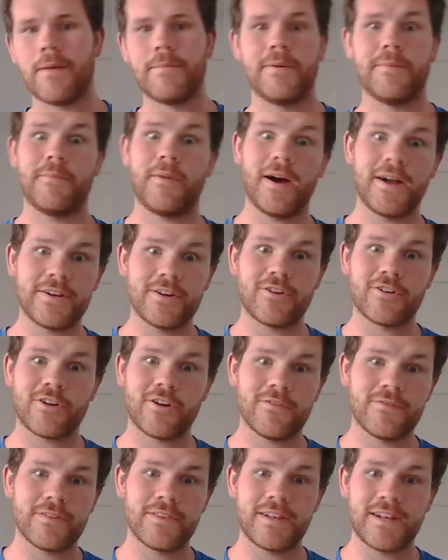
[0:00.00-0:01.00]
It might not
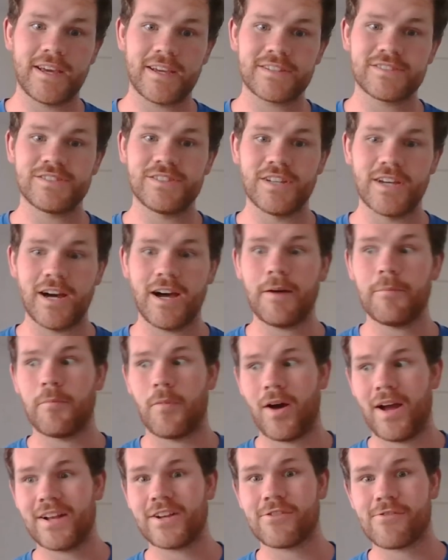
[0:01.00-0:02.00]
over the next year, it
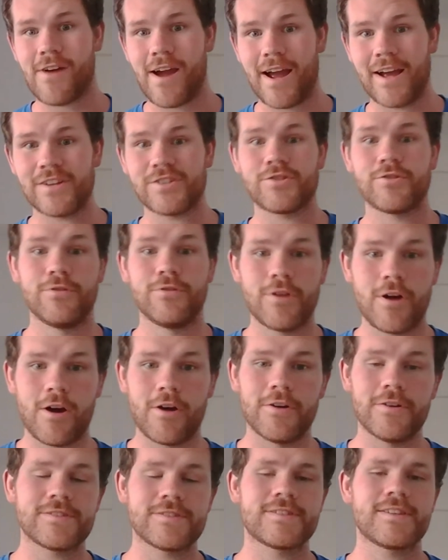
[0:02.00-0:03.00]
might crash, who
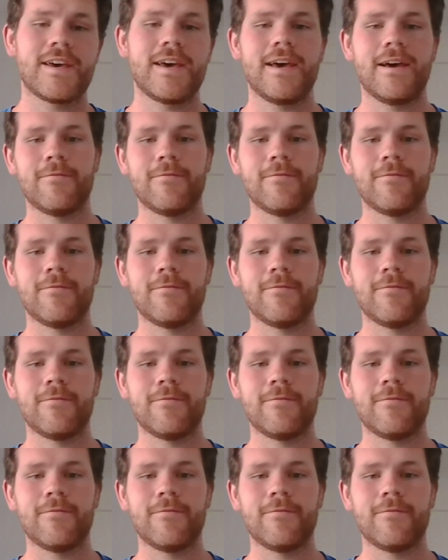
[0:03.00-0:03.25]
knows?